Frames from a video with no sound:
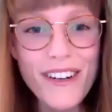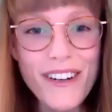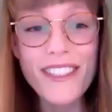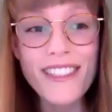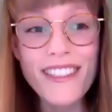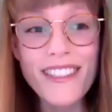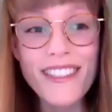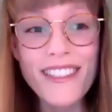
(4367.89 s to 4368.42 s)

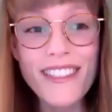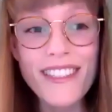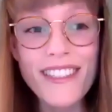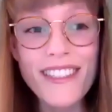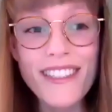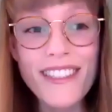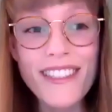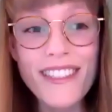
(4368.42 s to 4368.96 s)
a
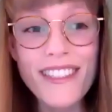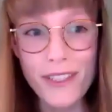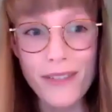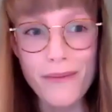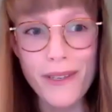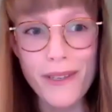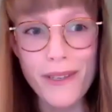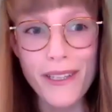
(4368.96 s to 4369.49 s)
scale of
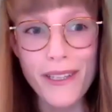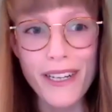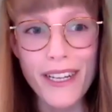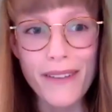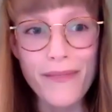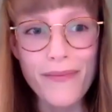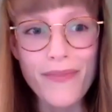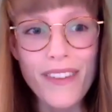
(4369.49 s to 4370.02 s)

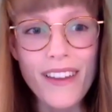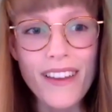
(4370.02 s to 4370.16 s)
responsibility?